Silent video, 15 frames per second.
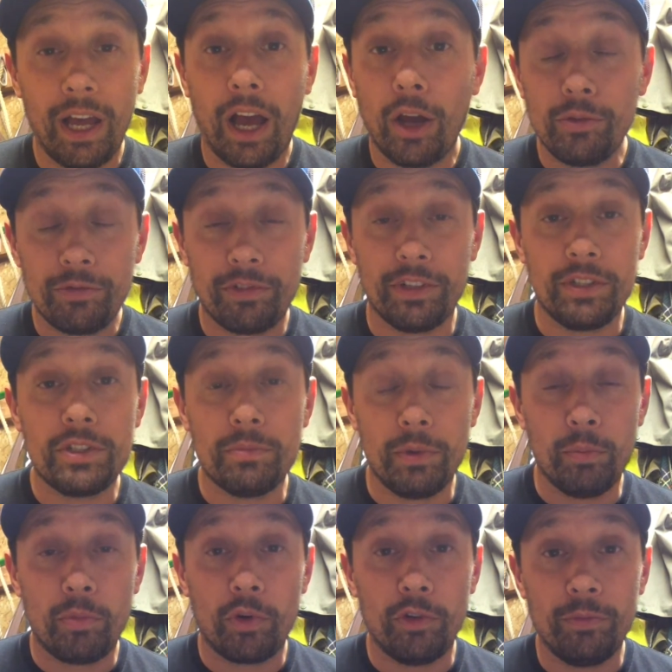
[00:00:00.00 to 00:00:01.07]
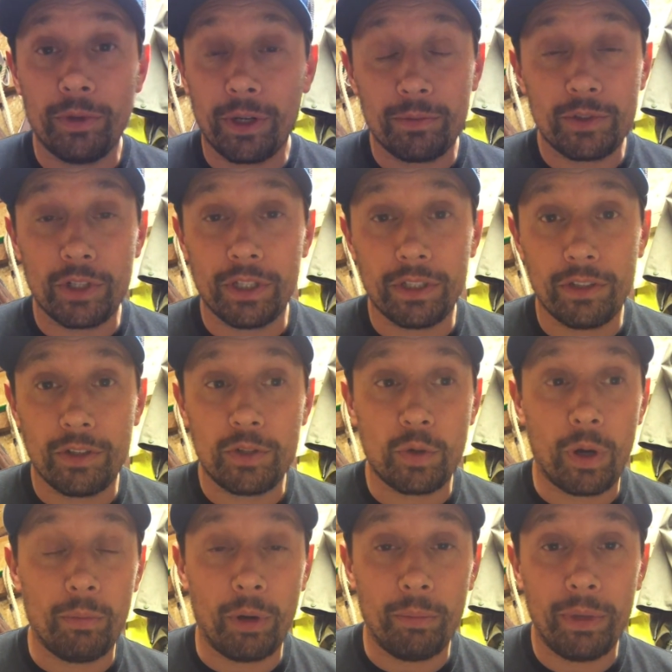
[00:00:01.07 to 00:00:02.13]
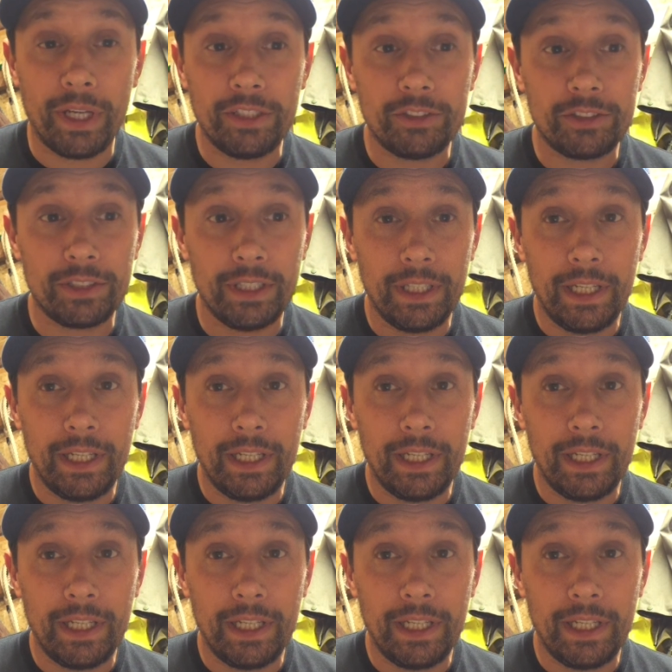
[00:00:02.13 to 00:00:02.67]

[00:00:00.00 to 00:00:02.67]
hopefully some improvement. I'm certainly going to try my best.